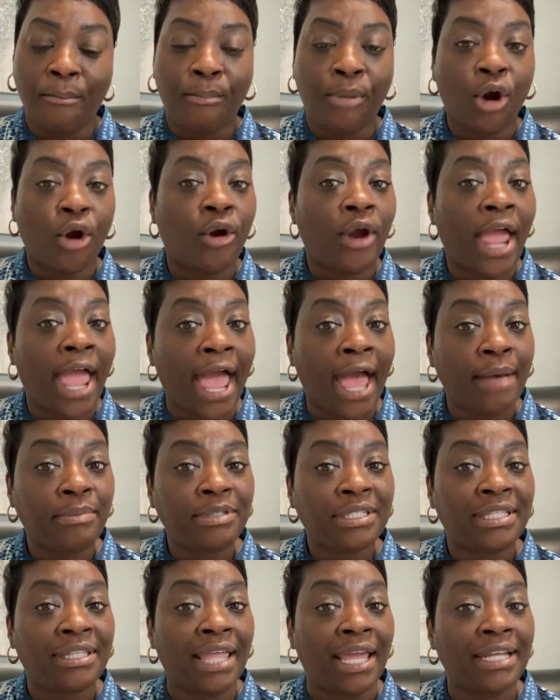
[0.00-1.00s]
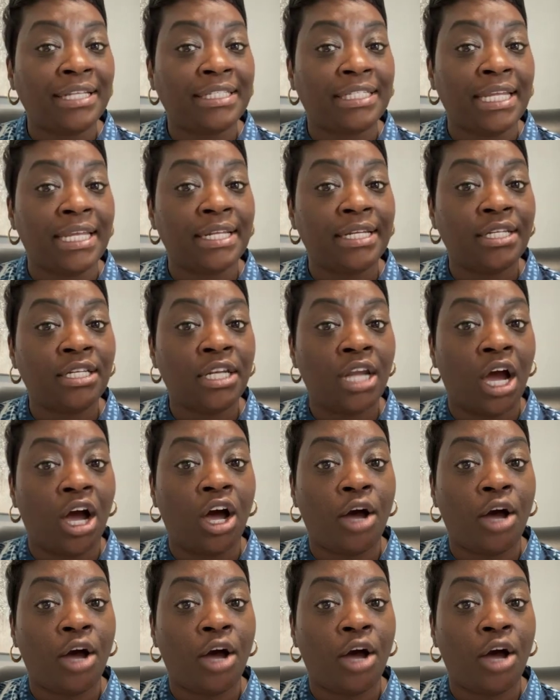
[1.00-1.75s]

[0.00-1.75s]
Perhaps they didn't